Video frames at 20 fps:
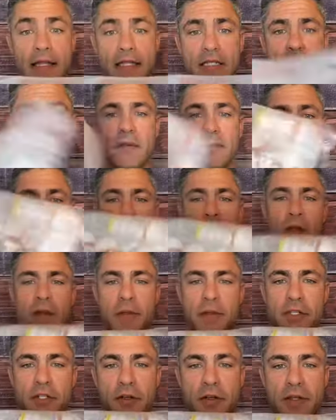as before, let
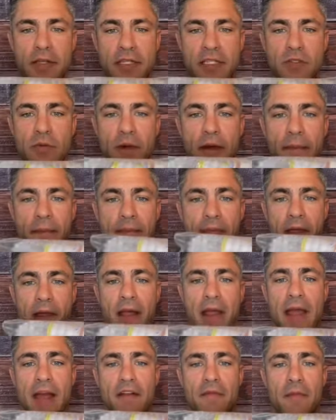me turn it this way. I
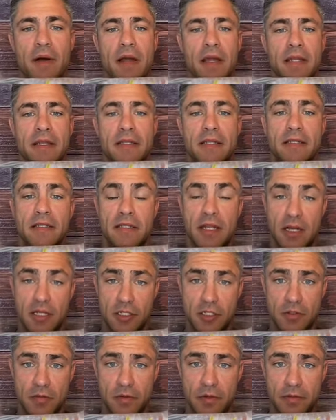have my
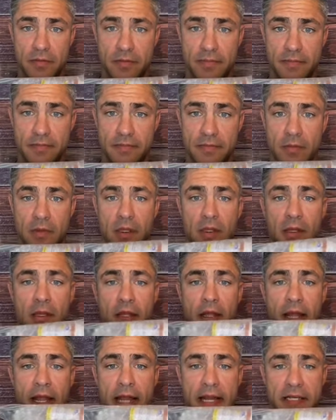testosterone,
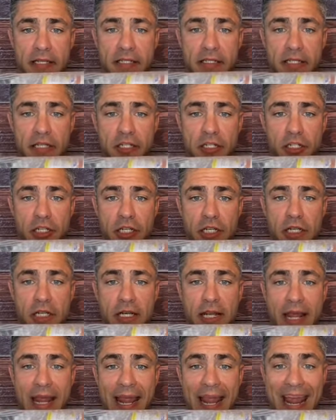HCG,
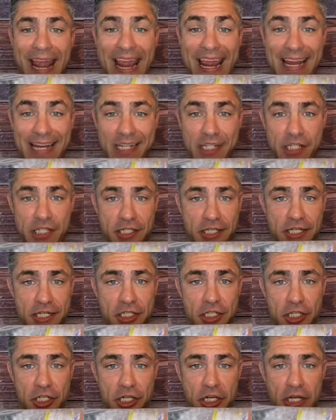
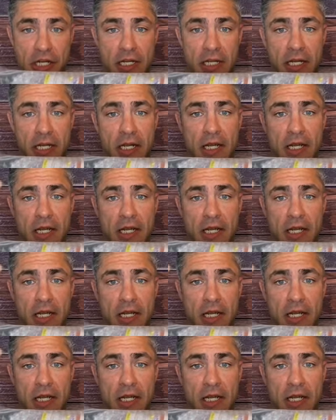HCG,